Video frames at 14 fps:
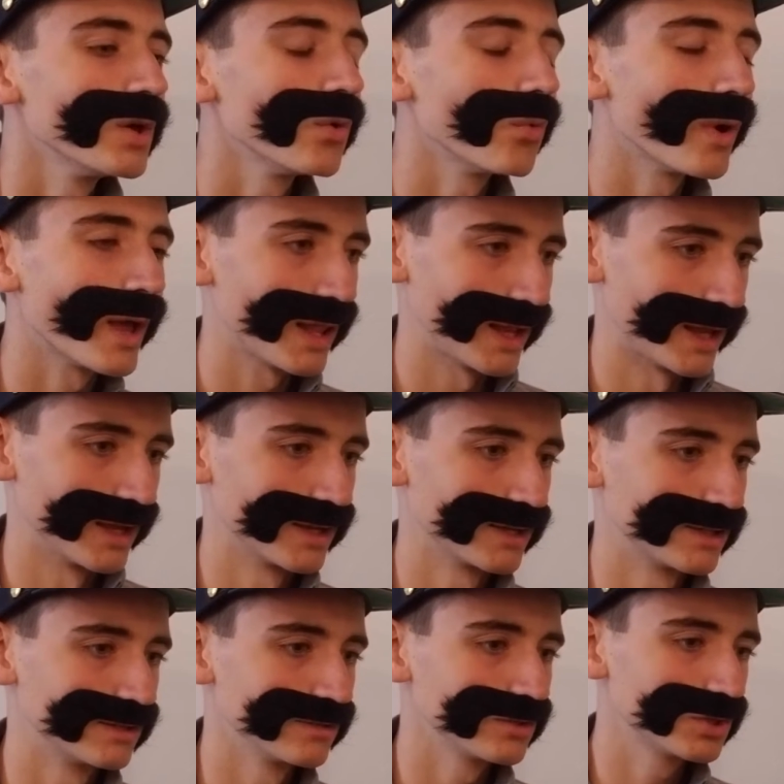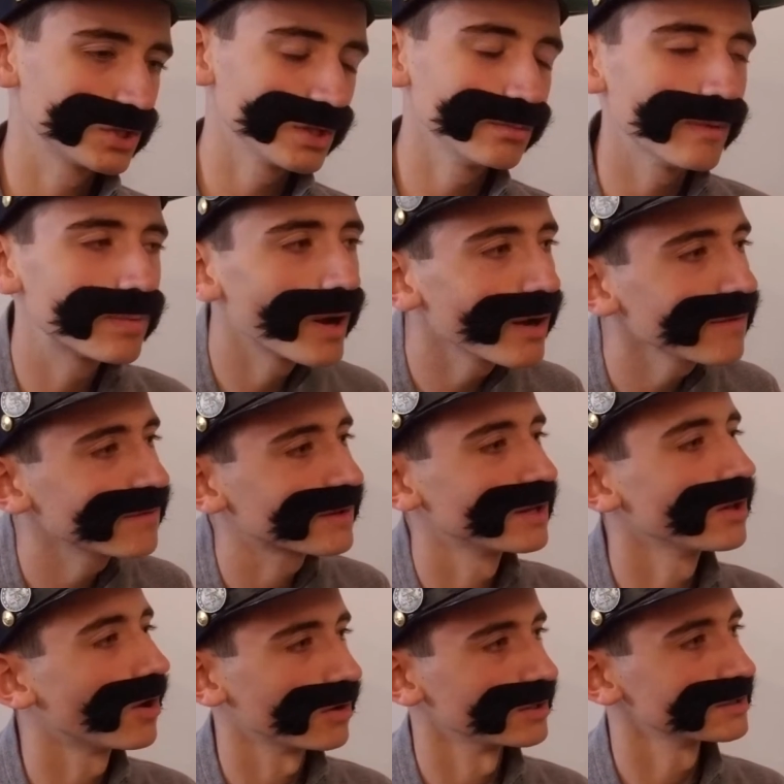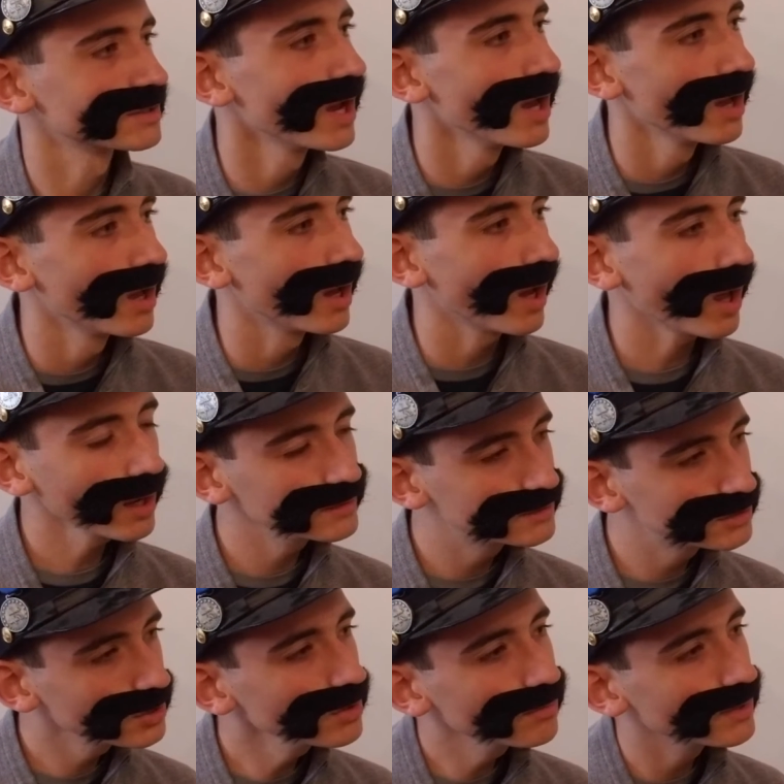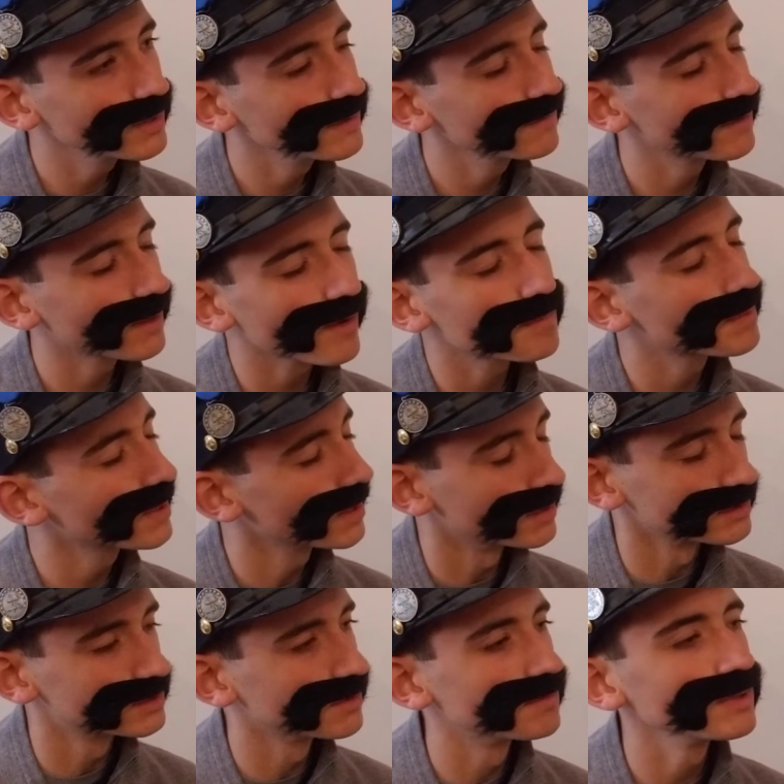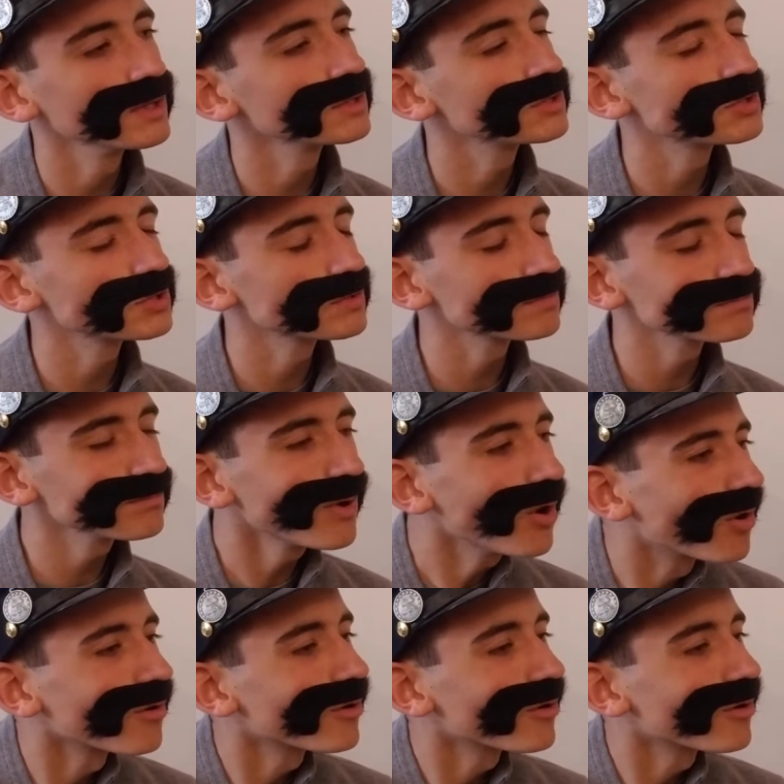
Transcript: Well, to be perfectly honest, I do believe there appears to be a small